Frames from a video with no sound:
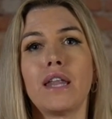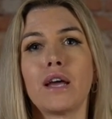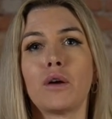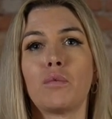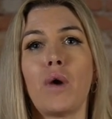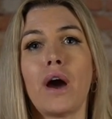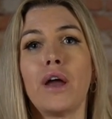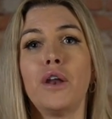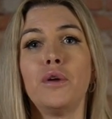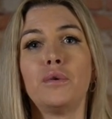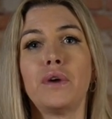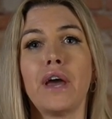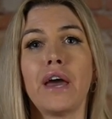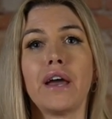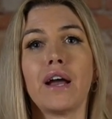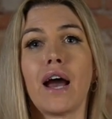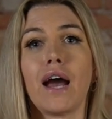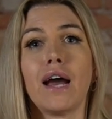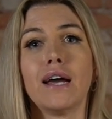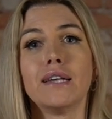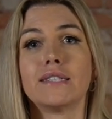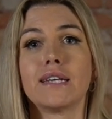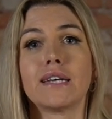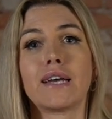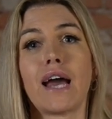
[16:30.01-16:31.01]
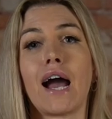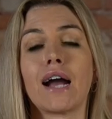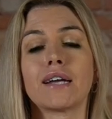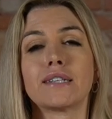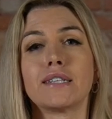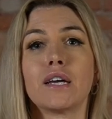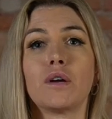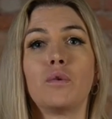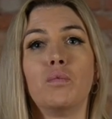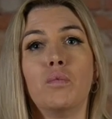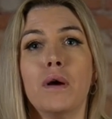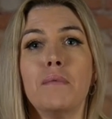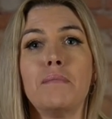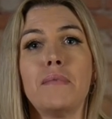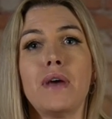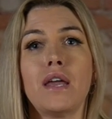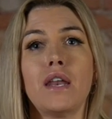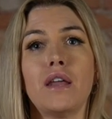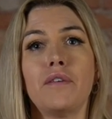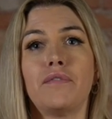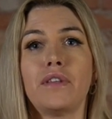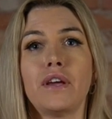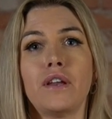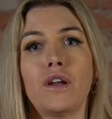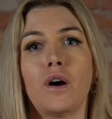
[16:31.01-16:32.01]
Like, why do gay guys like act like women
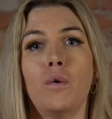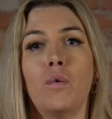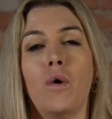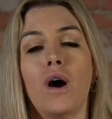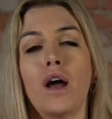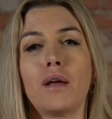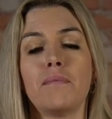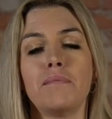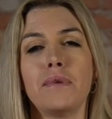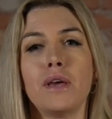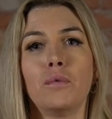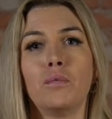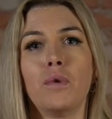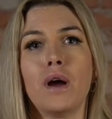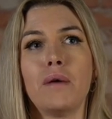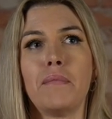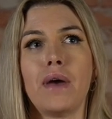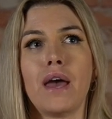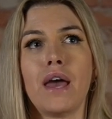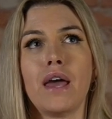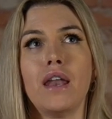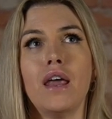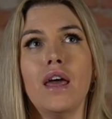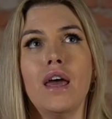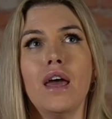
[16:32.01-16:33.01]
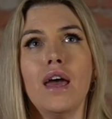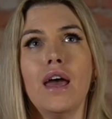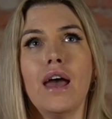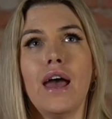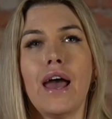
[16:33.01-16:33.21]
if they don't want to be women?"